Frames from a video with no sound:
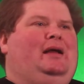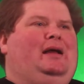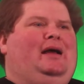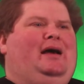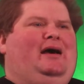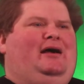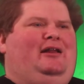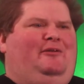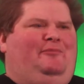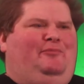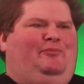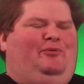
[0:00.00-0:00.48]

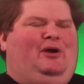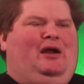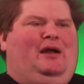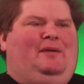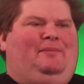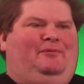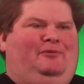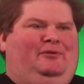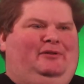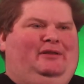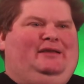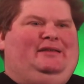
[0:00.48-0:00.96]
how to
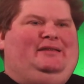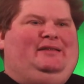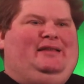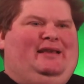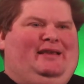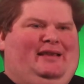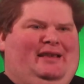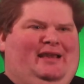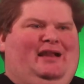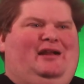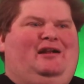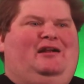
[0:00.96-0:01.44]
properly
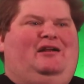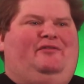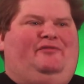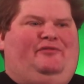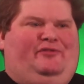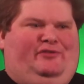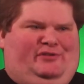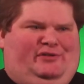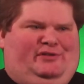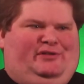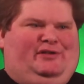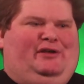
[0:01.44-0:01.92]
take care of
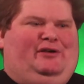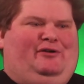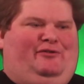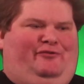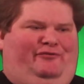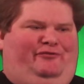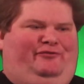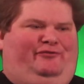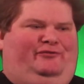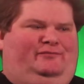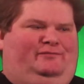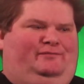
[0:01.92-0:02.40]

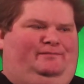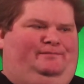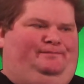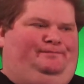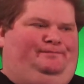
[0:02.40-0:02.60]
yourself.